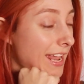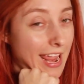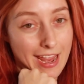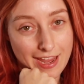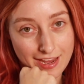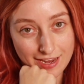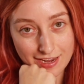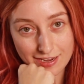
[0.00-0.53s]

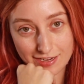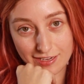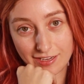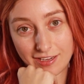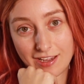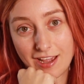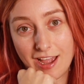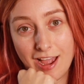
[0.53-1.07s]
Hey,
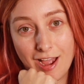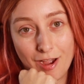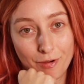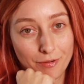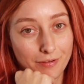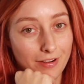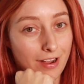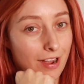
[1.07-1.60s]

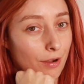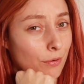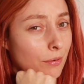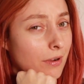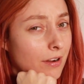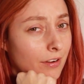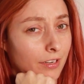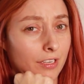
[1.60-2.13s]
how
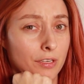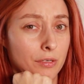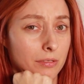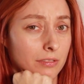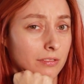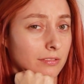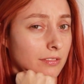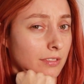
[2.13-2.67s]
are
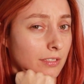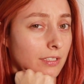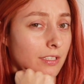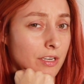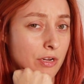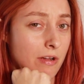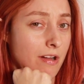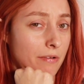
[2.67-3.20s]
you?
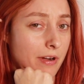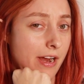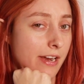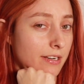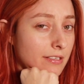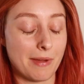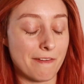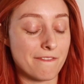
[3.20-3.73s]
You
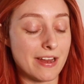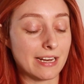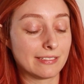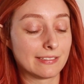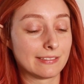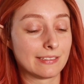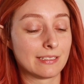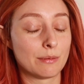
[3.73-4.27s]
alright? My
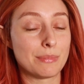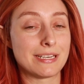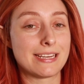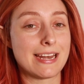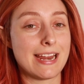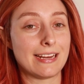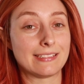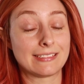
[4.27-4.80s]
face is gonna be
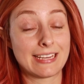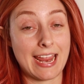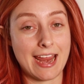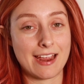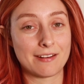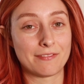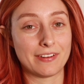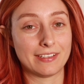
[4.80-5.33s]
today's
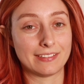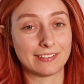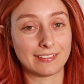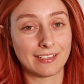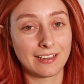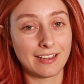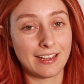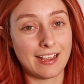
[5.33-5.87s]
canvas,
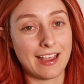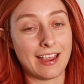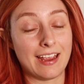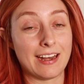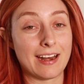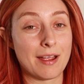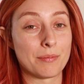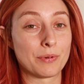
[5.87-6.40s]

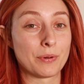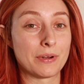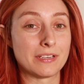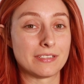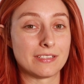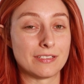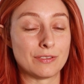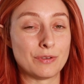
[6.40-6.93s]
and I'm going
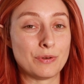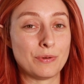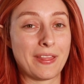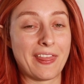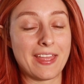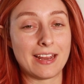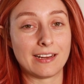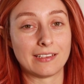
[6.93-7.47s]
to do
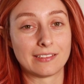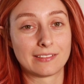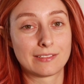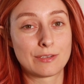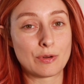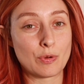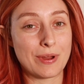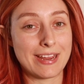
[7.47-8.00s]
things
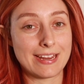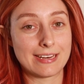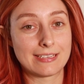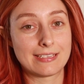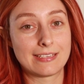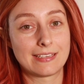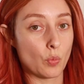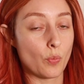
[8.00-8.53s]
to
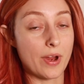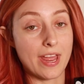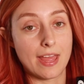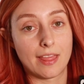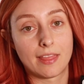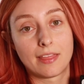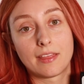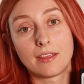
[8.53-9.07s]
it
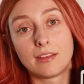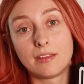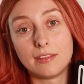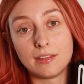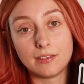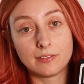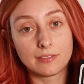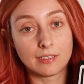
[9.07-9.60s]
with
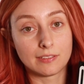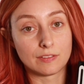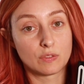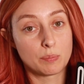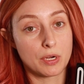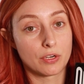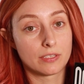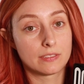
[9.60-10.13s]
this
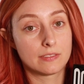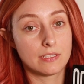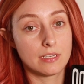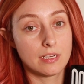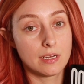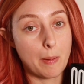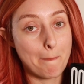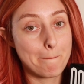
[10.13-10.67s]

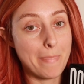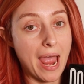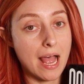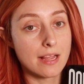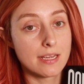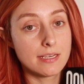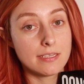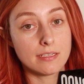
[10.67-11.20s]
Conspiracy
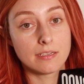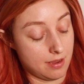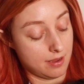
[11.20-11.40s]
palette.